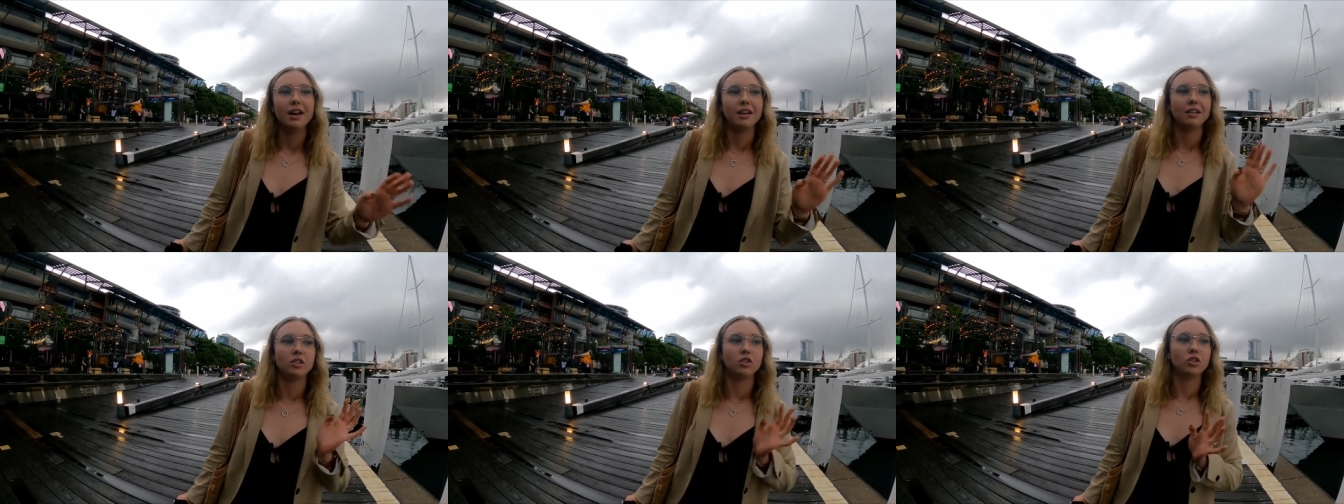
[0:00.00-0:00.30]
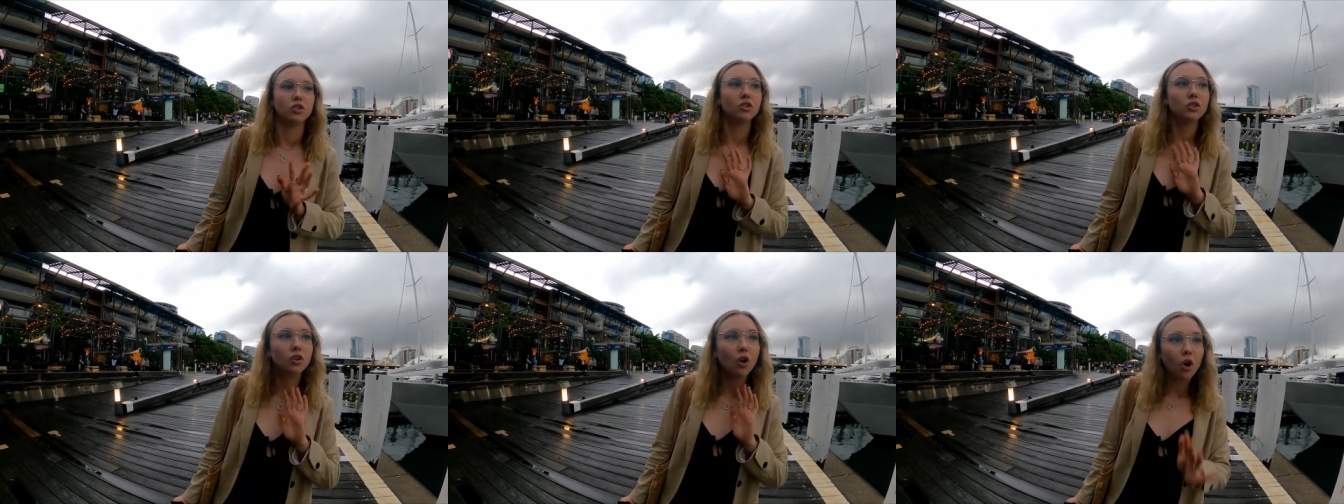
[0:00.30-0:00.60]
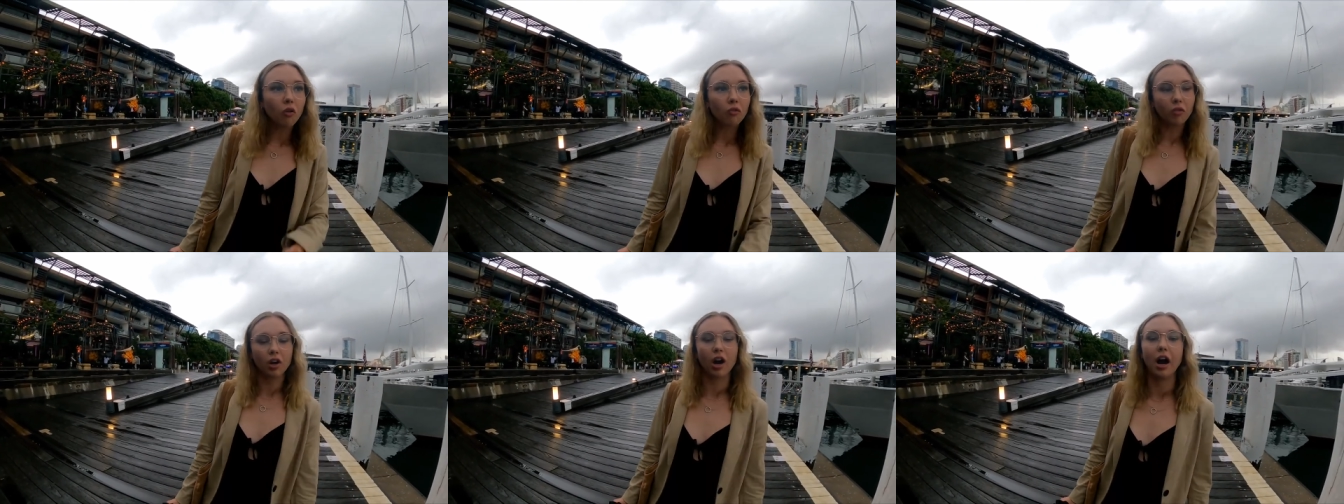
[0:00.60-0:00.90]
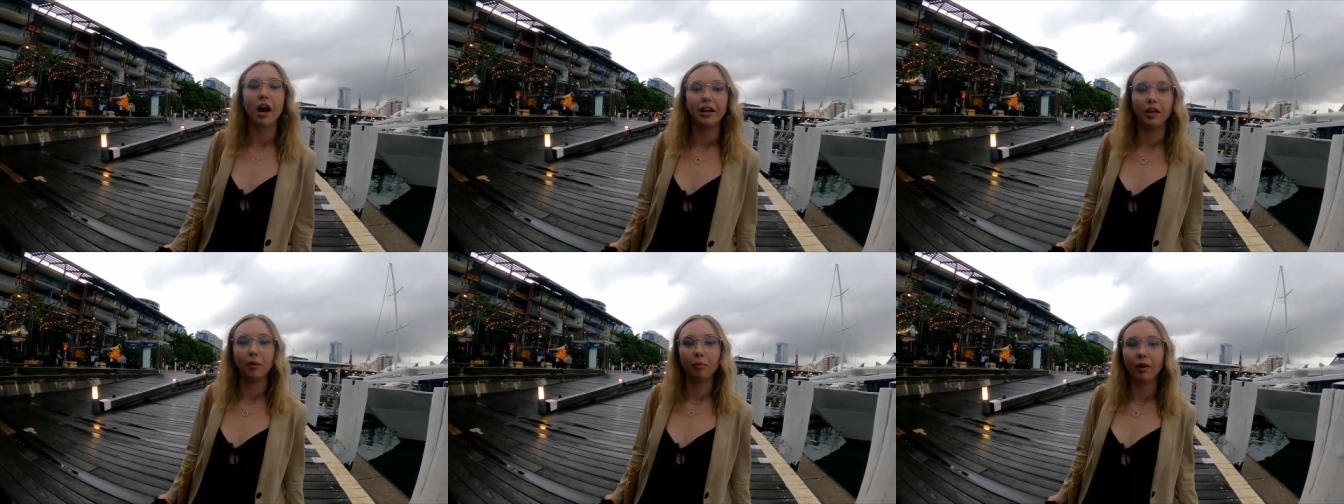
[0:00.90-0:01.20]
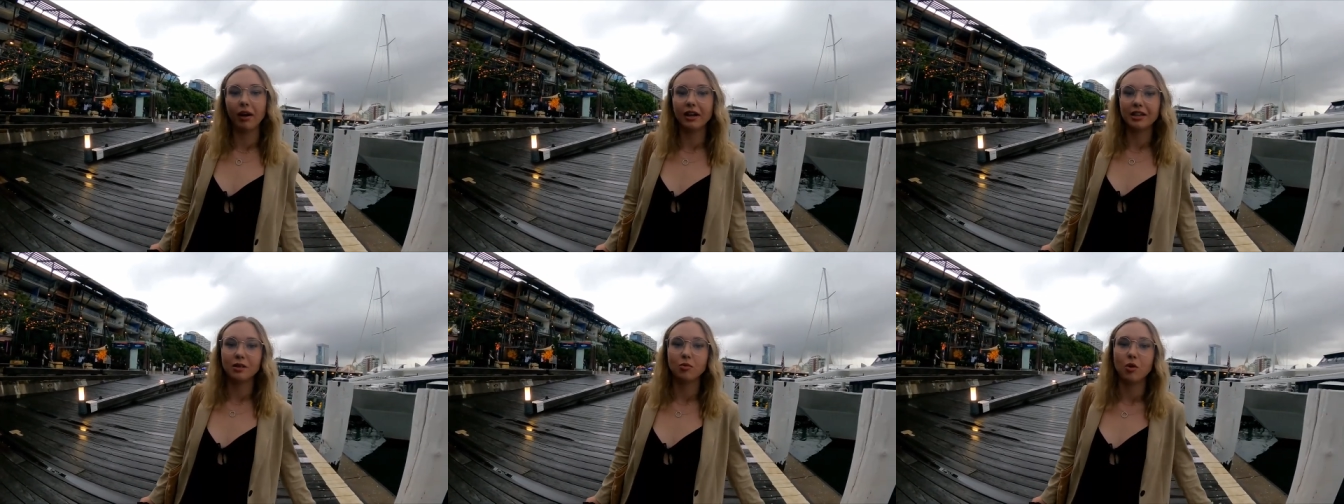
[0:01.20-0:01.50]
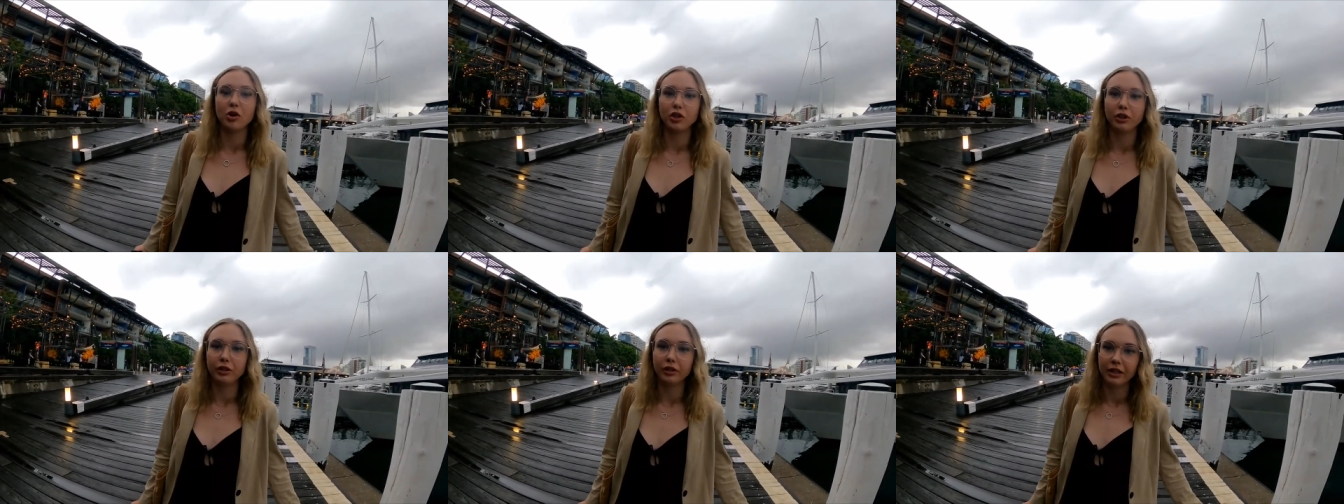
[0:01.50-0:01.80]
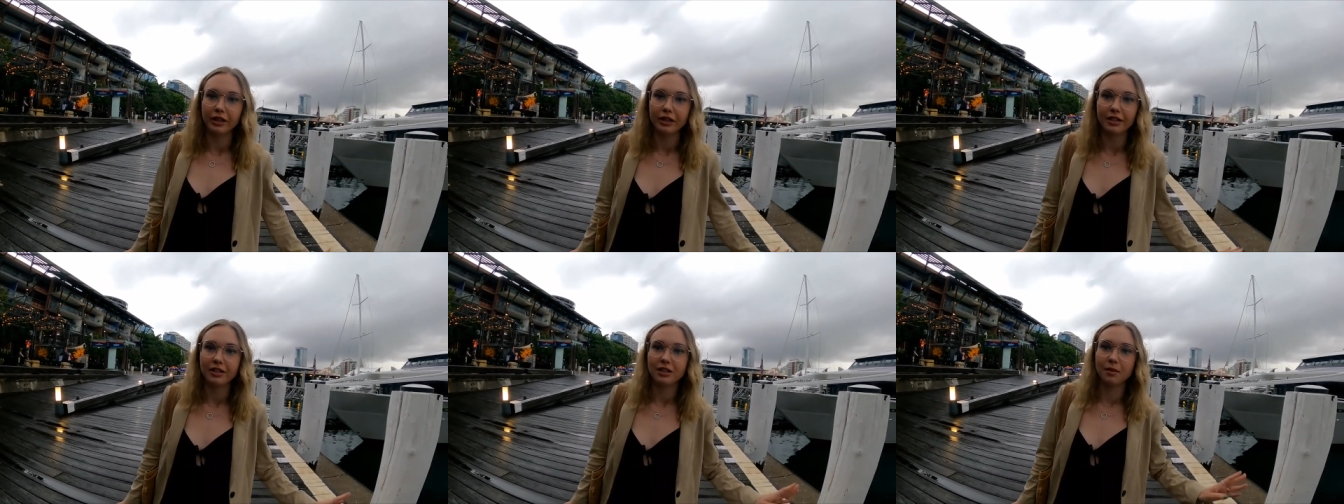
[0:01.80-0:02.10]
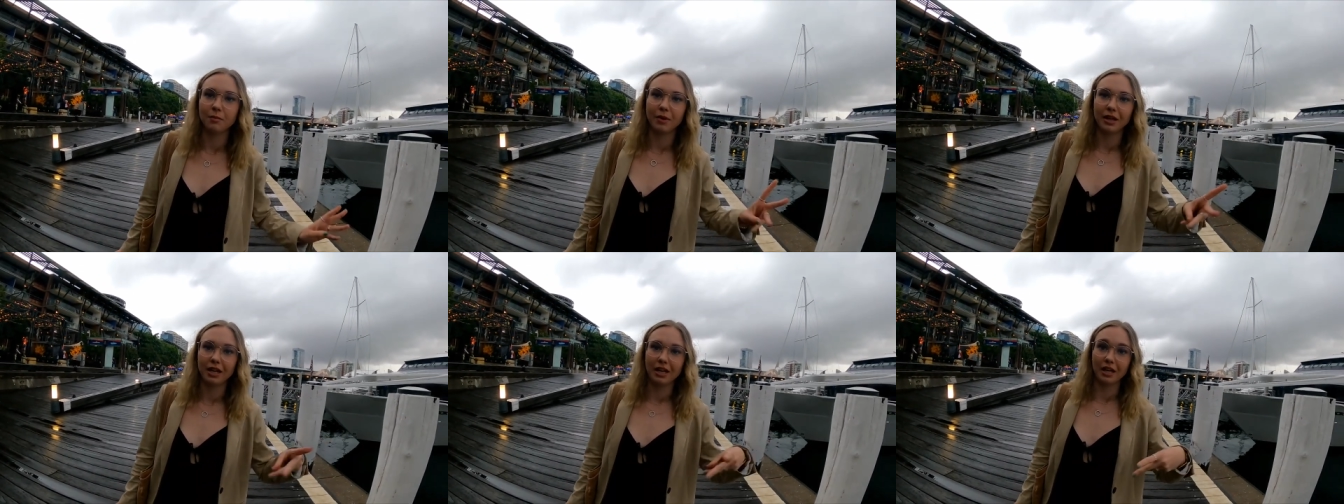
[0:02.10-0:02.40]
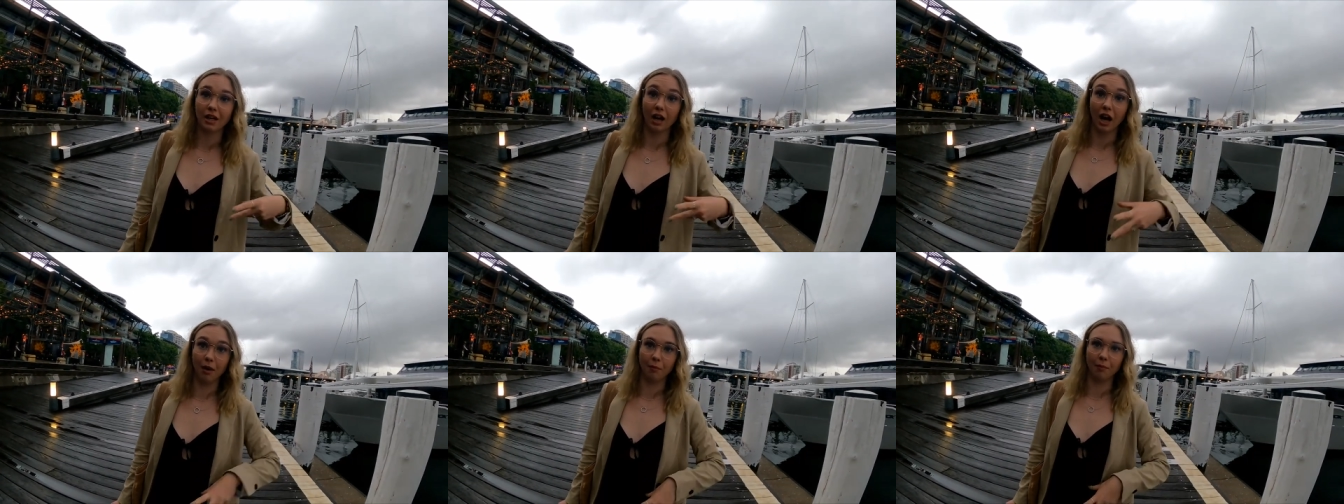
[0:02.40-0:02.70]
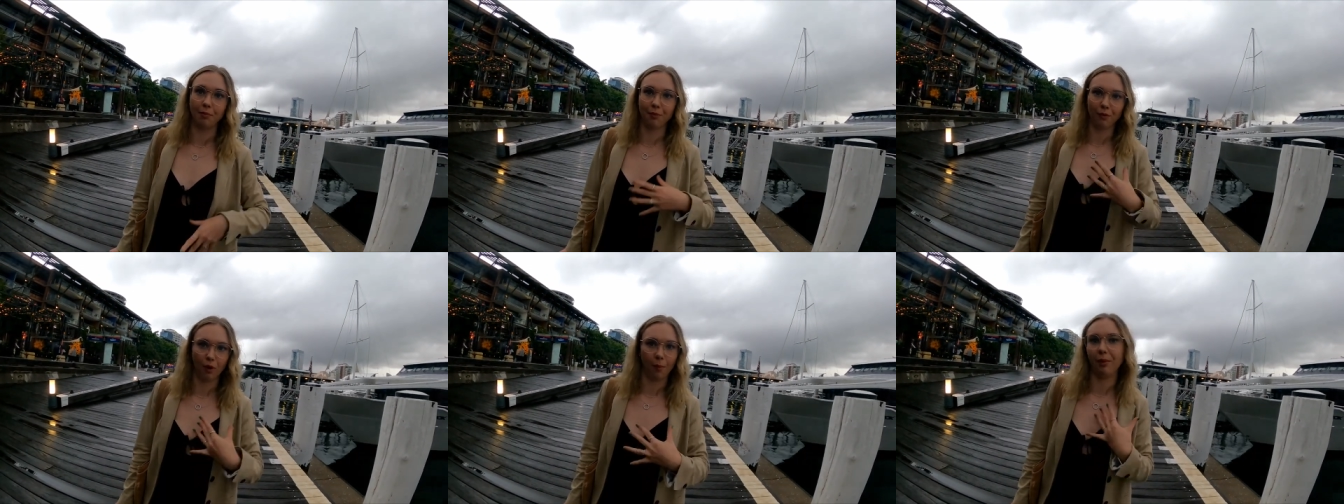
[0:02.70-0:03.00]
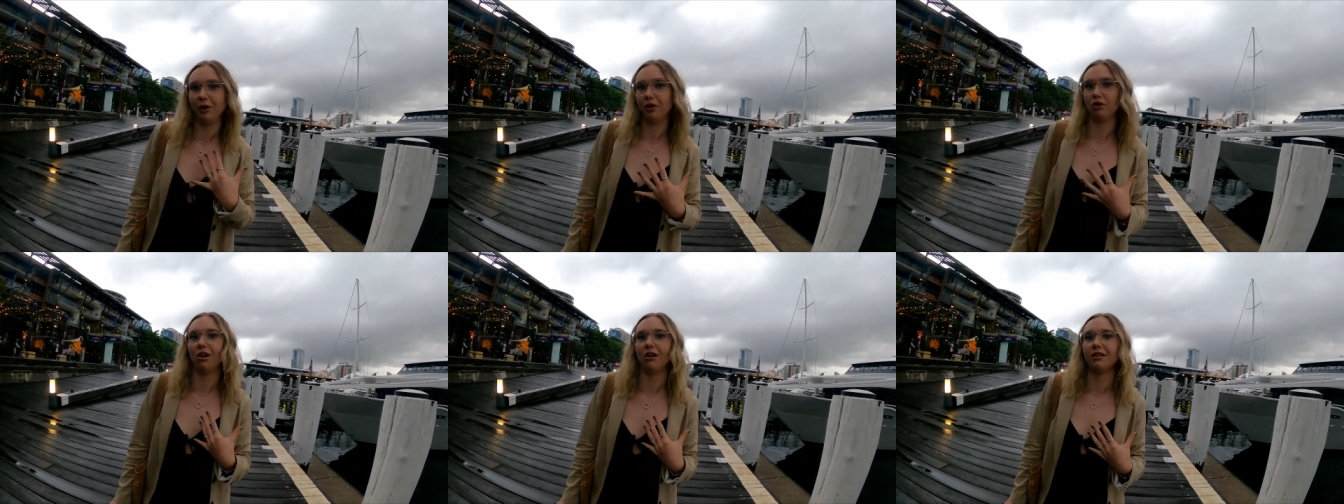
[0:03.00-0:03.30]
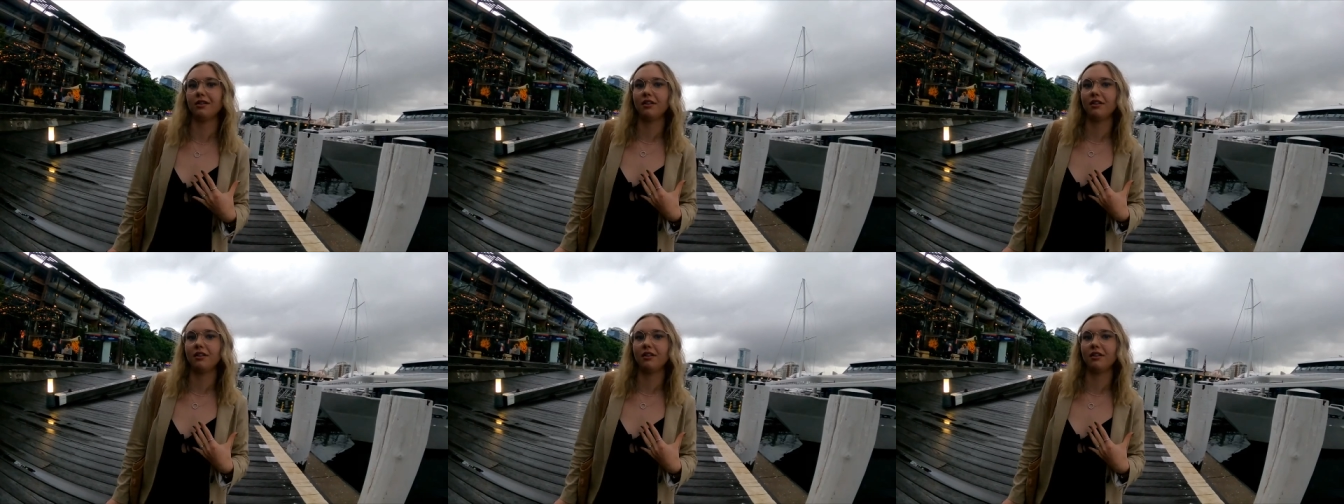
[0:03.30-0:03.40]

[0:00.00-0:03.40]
It's not the kind of place where you need to be like proper yeah.